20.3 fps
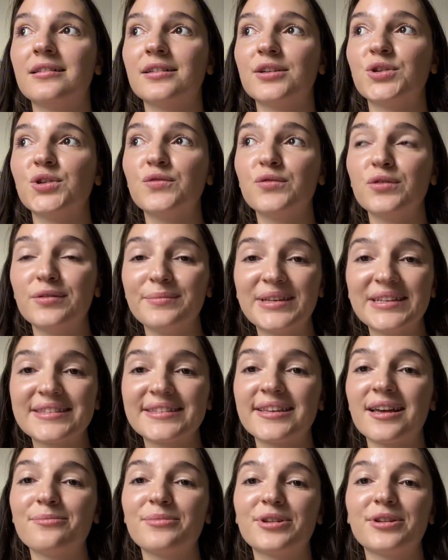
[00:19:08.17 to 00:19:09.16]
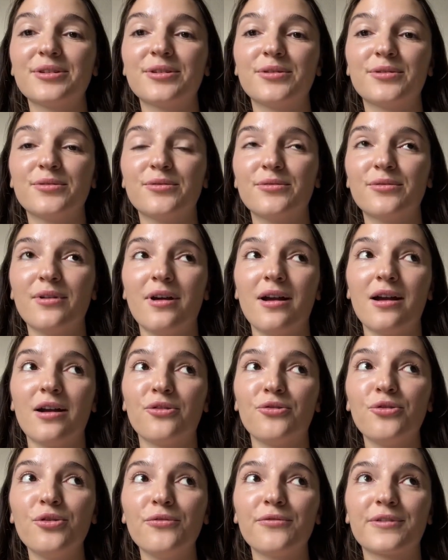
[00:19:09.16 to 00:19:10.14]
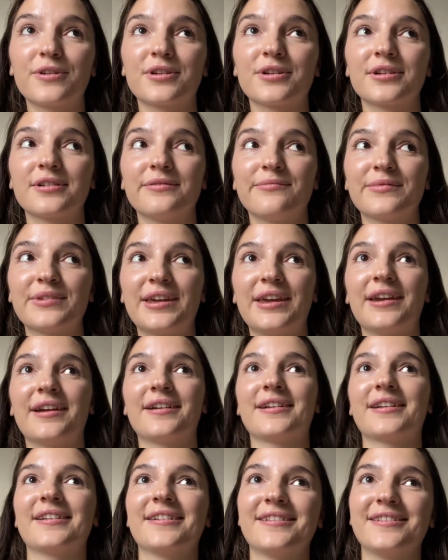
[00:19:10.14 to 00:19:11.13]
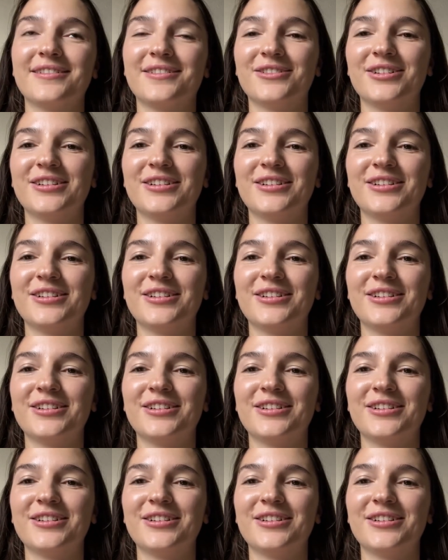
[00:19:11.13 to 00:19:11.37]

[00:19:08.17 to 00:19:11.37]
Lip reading: you will meet somebody who over care